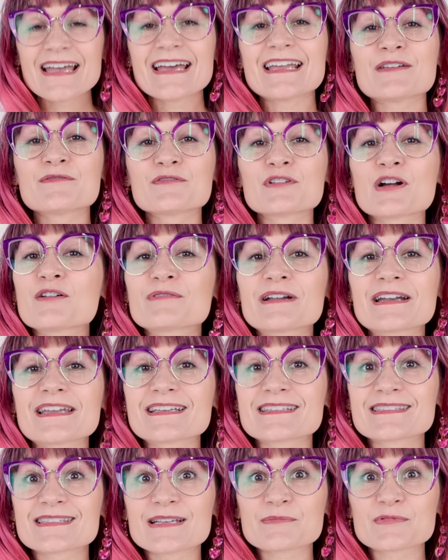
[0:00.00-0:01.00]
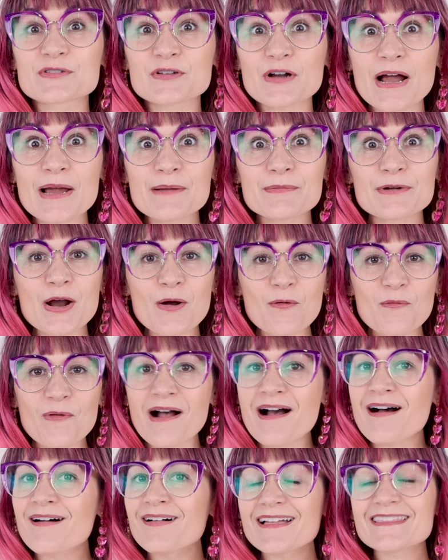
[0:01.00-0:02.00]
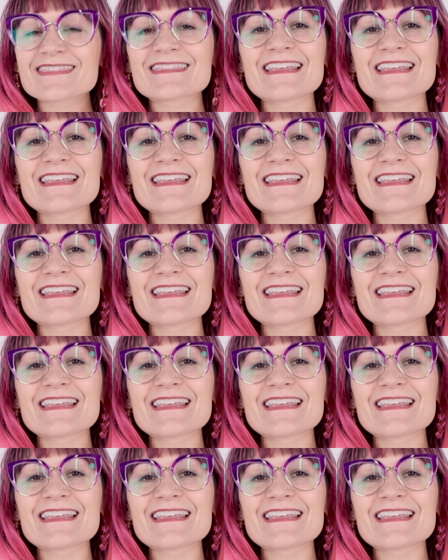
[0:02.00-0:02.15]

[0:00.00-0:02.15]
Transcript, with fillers: And if you're already a subscriber. Well,